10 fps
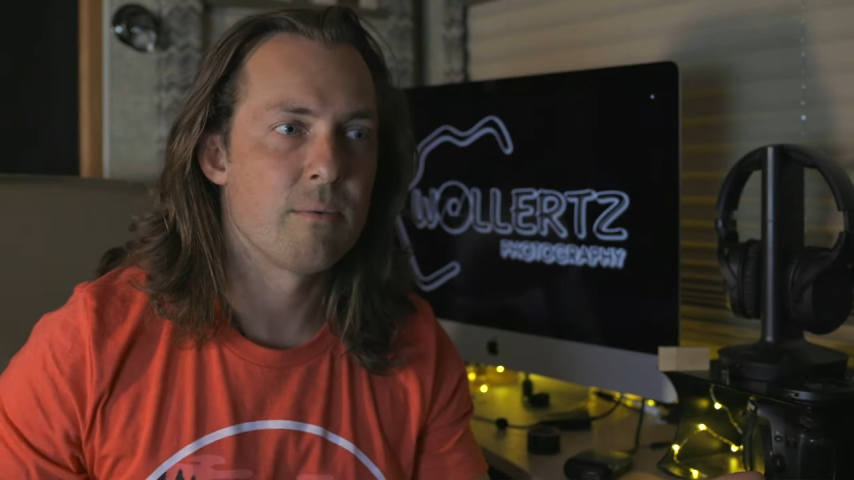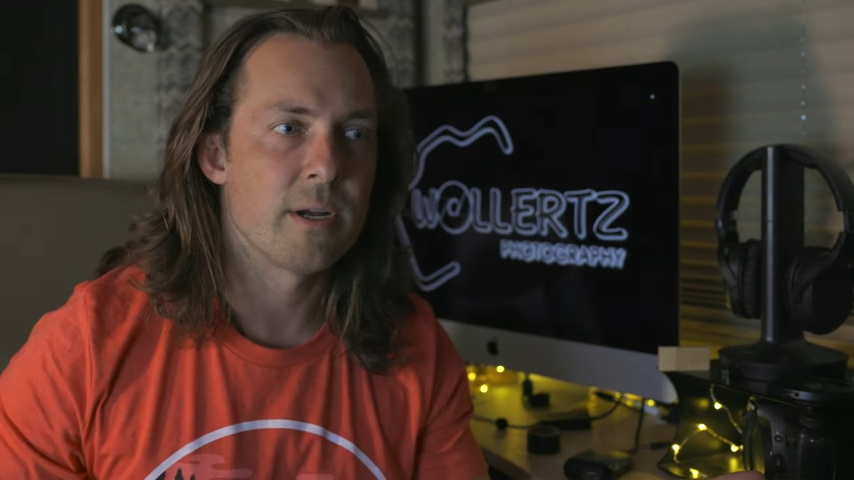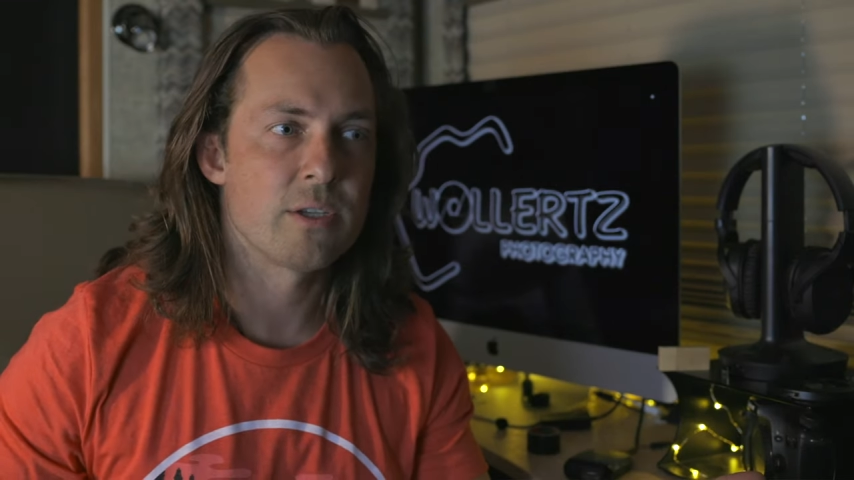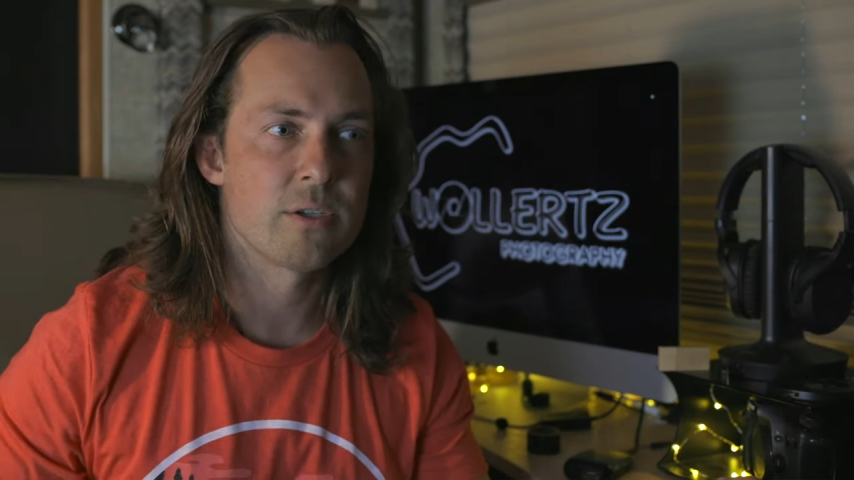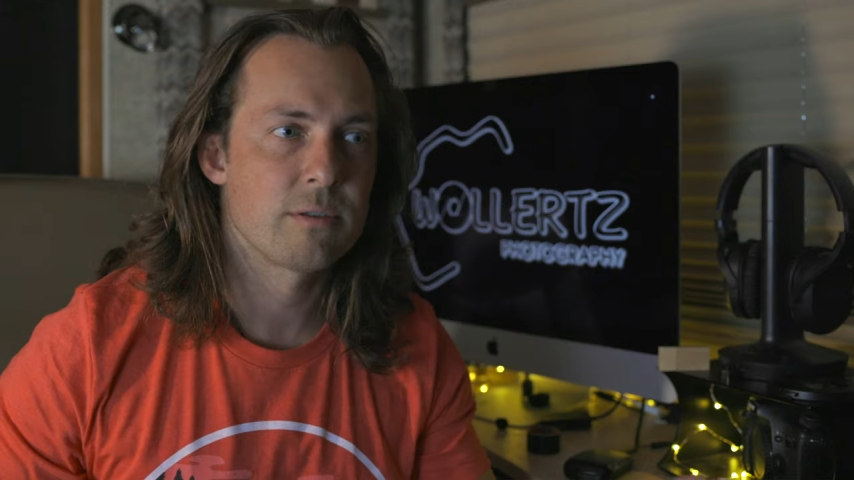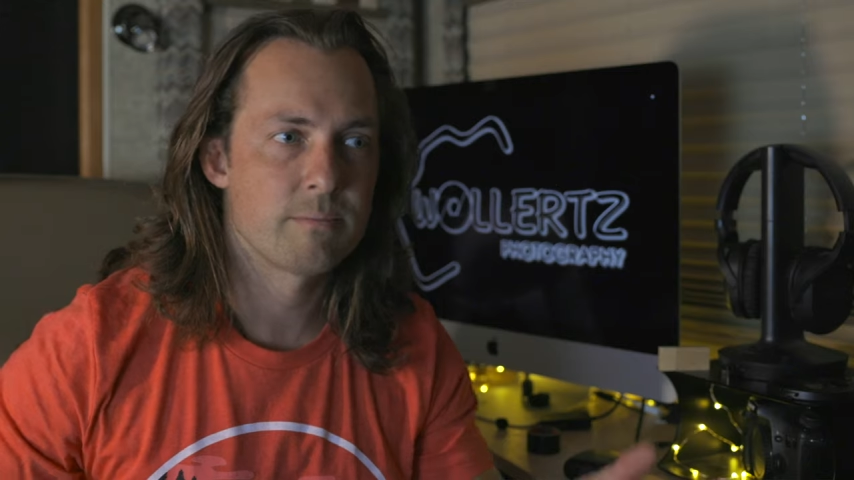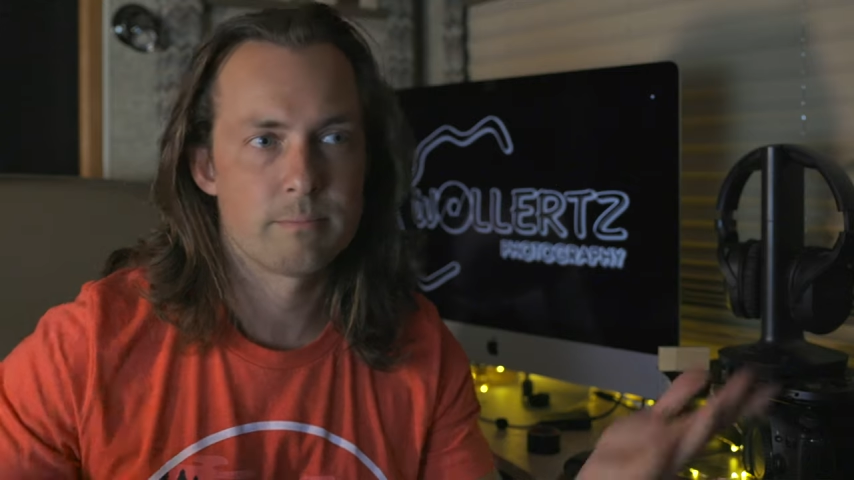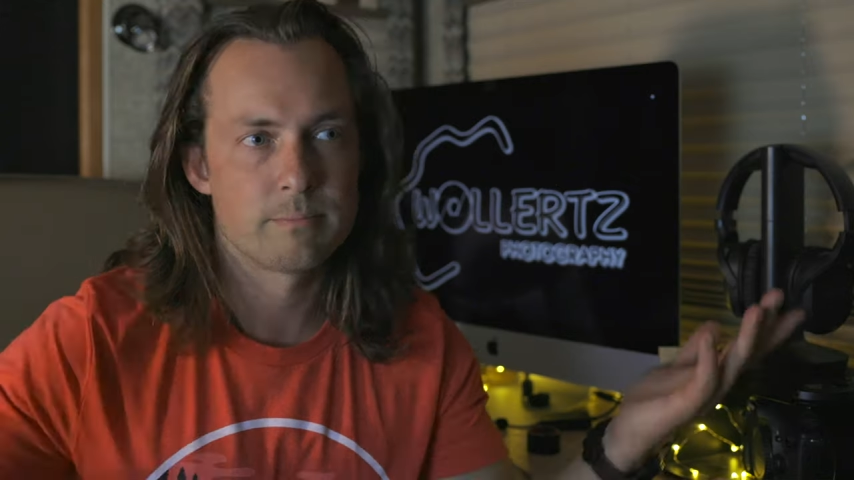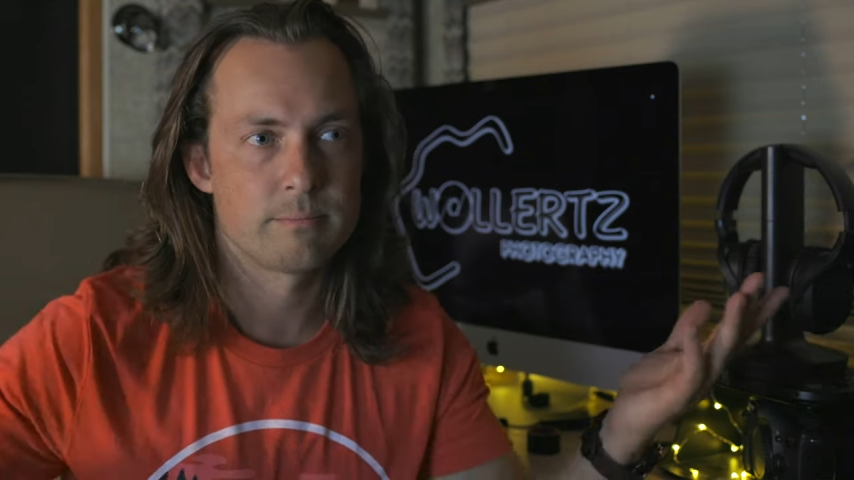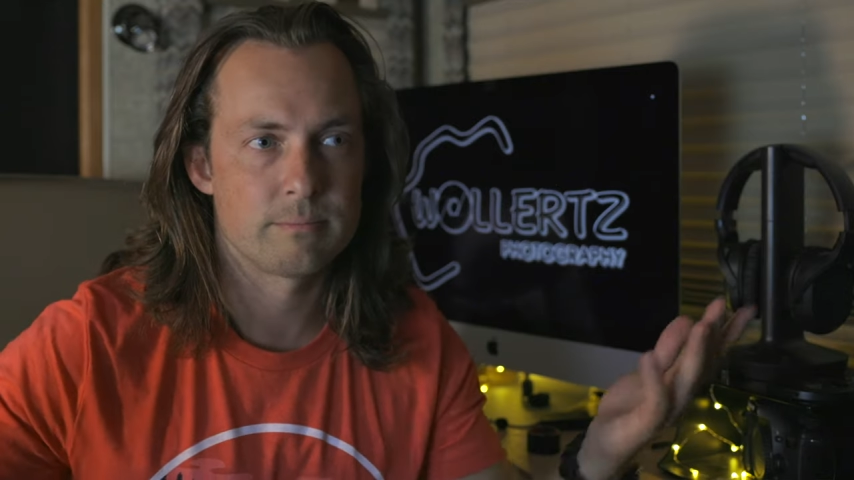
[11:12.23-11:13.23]
Which
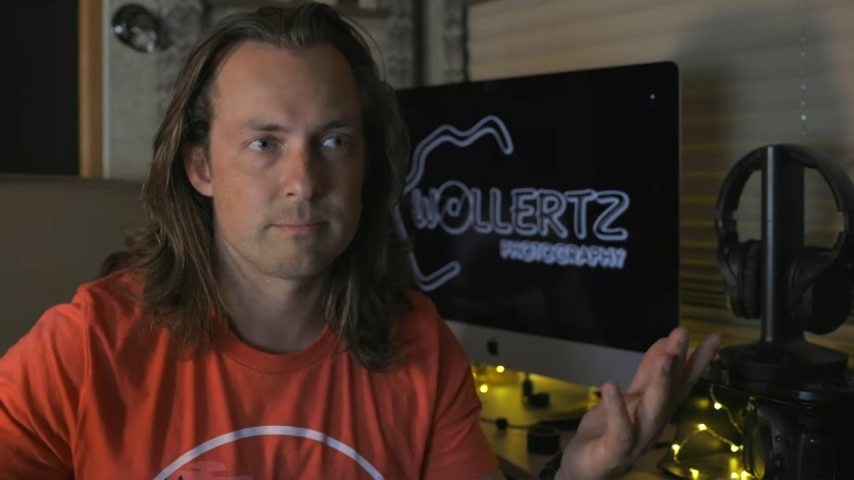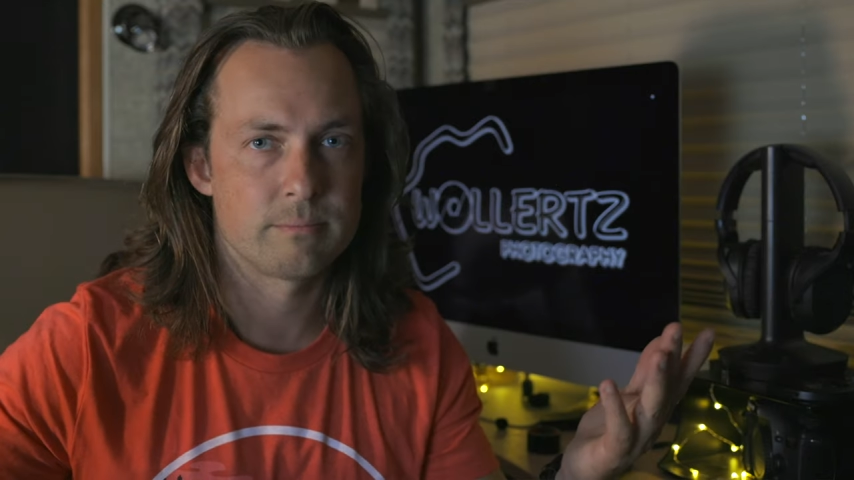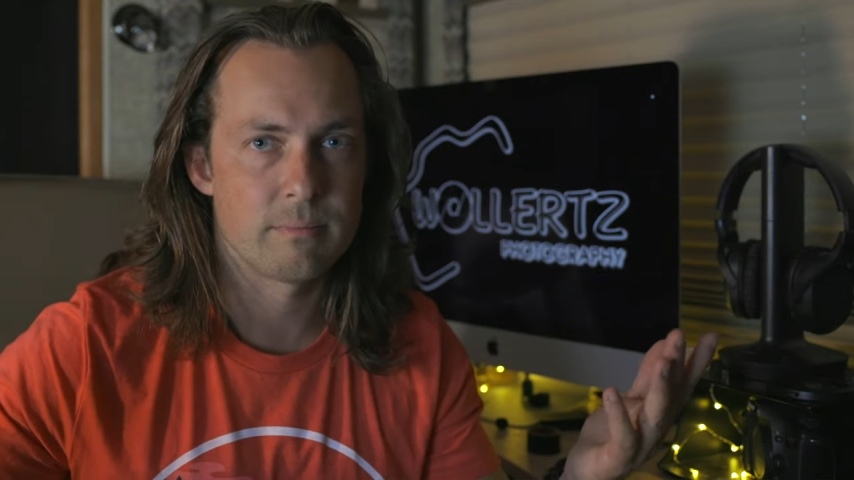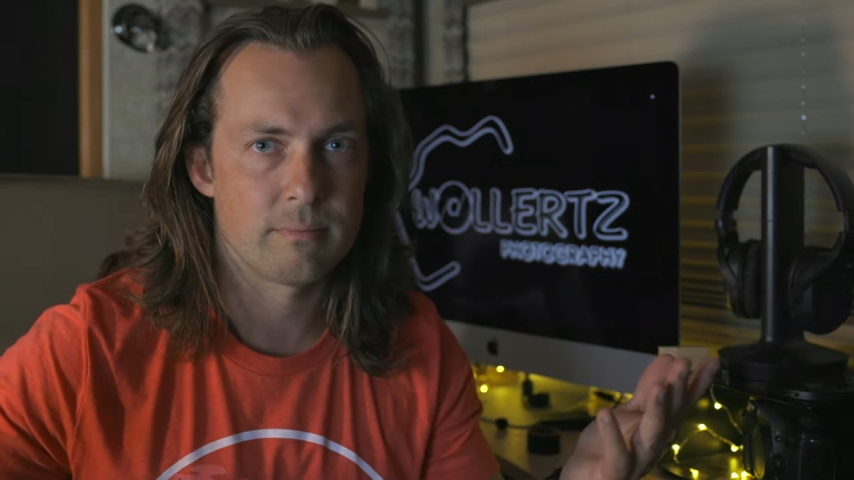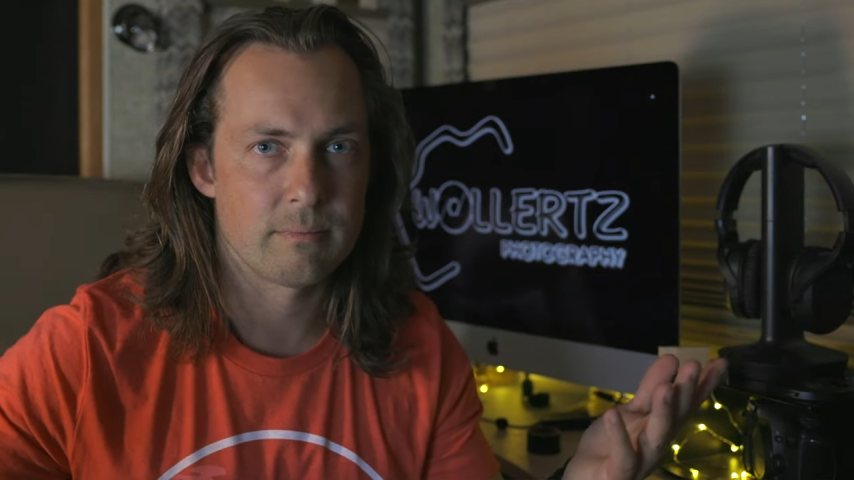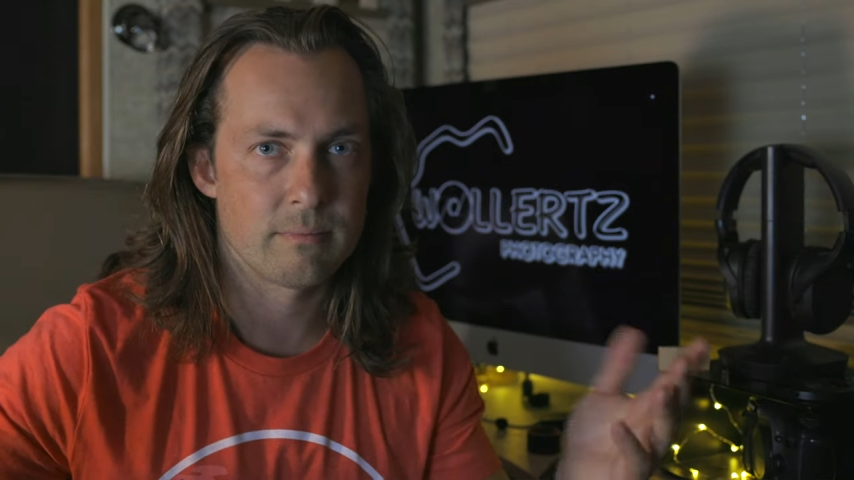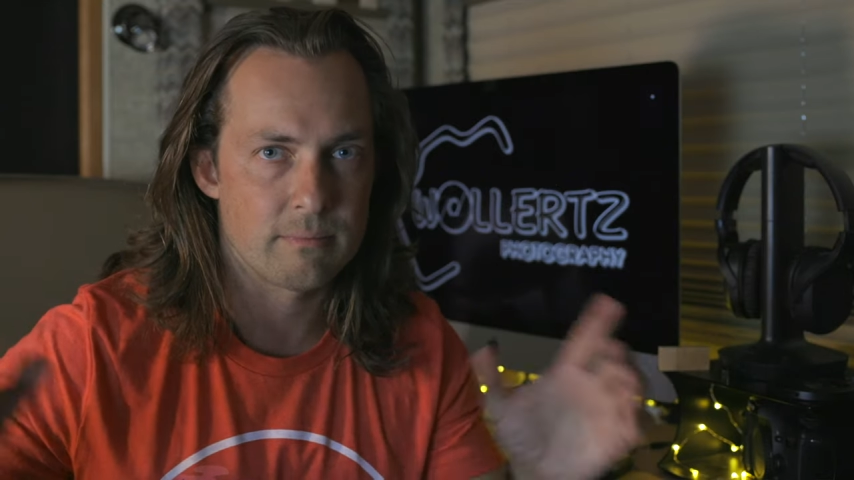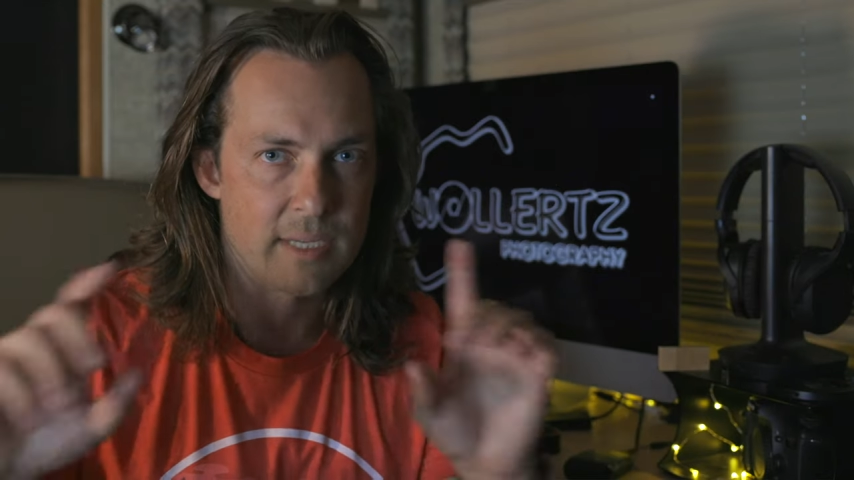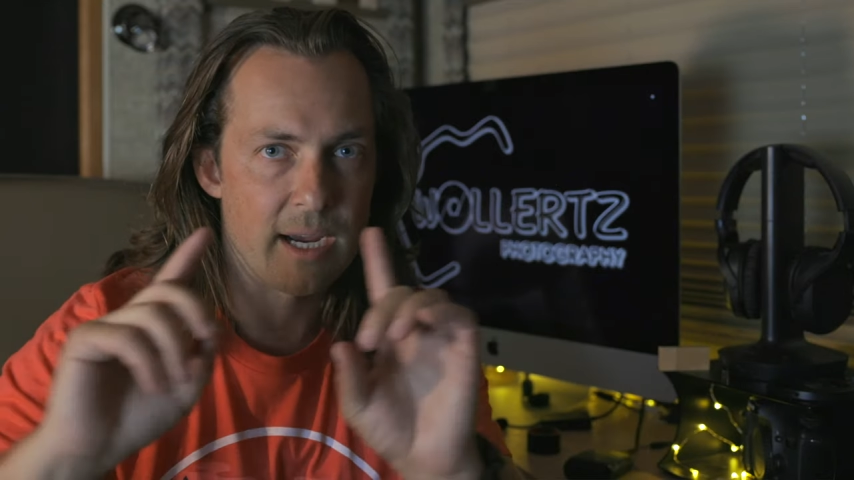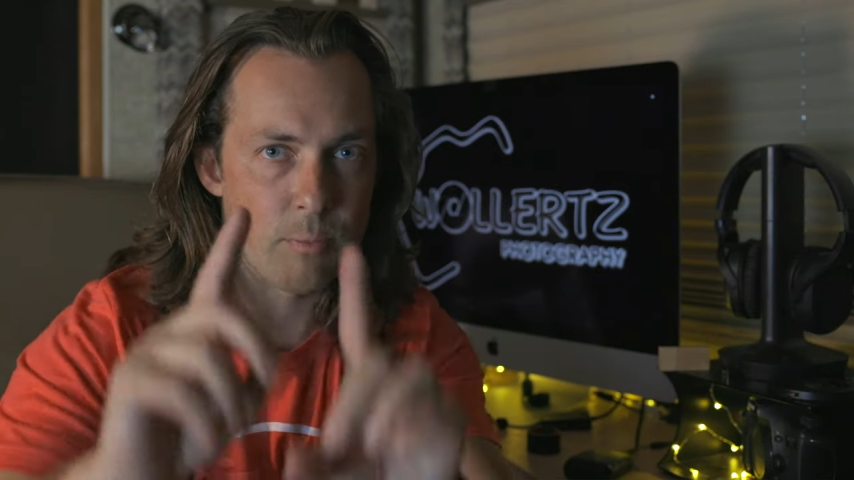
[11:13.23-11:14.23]

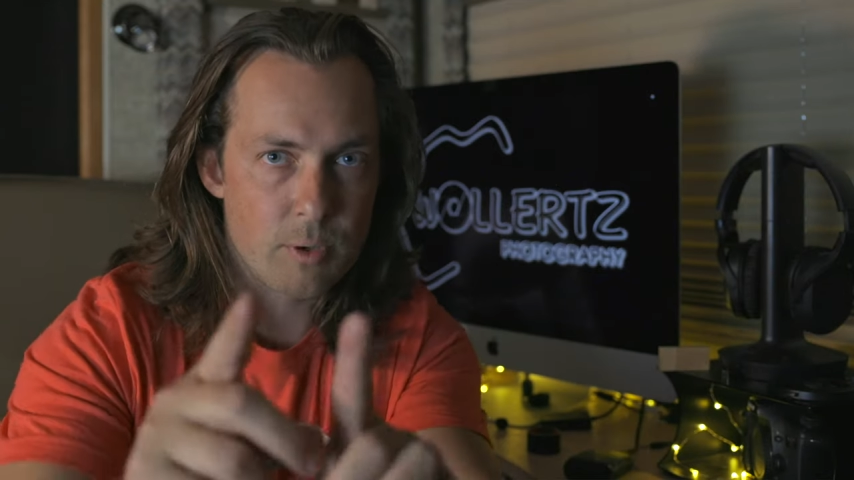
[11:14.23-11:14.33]
I